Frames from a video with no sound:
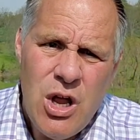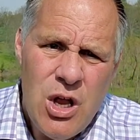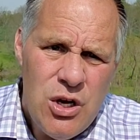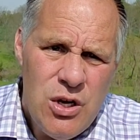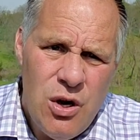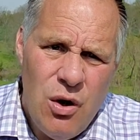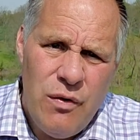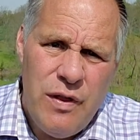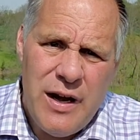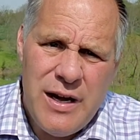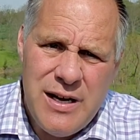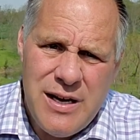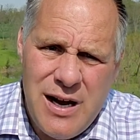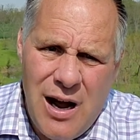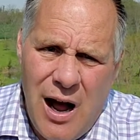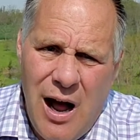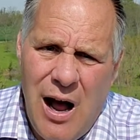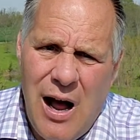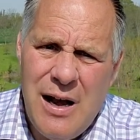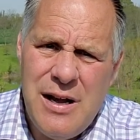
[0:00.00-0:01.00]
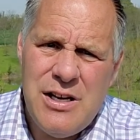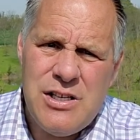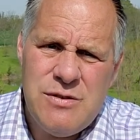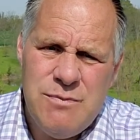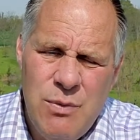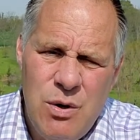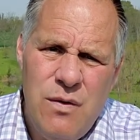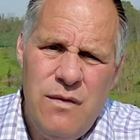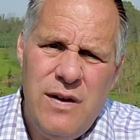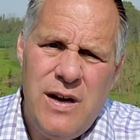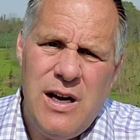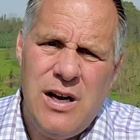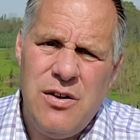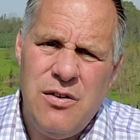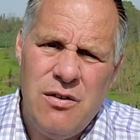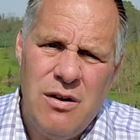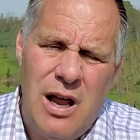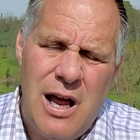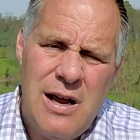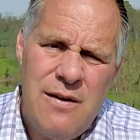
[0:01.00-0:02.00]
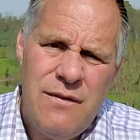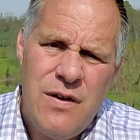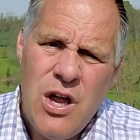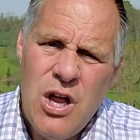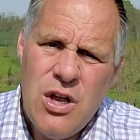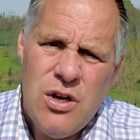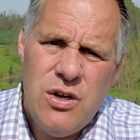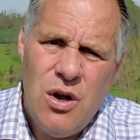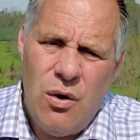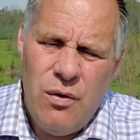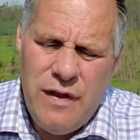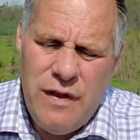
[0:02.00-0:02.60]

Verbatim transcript: Know that God is moving in your life. Know